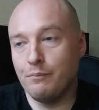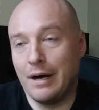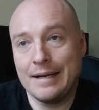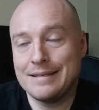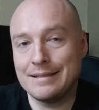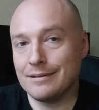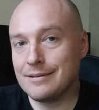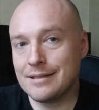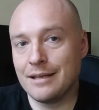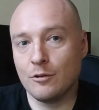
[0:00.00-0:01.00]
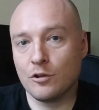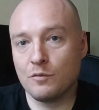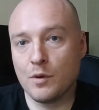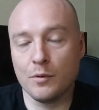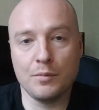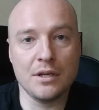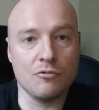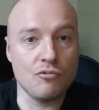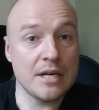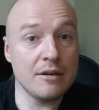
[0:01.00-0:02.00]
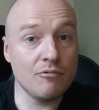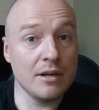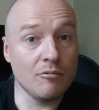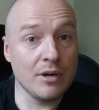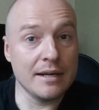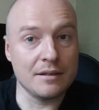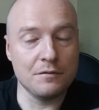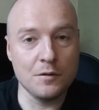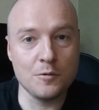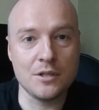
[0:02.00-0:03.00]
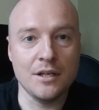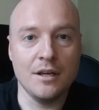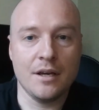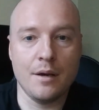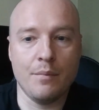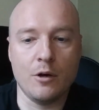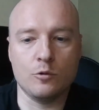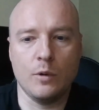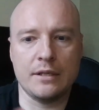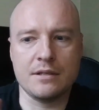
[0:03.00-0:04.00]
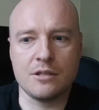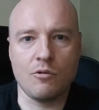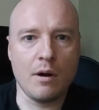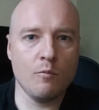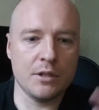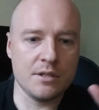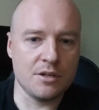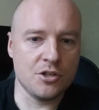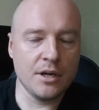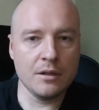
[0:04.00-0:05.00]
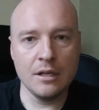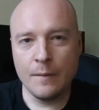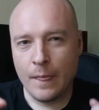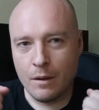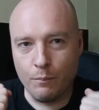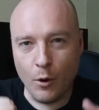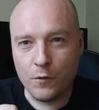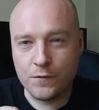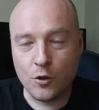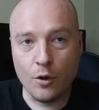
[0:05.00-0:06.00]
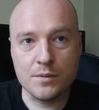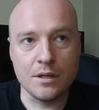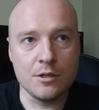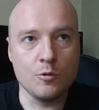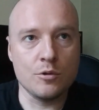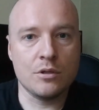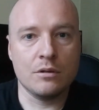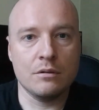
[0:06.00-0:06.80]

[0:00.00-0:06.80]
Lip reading: I still see a lot of people being really confused about what is Scrum, what is Agile. Both terms are used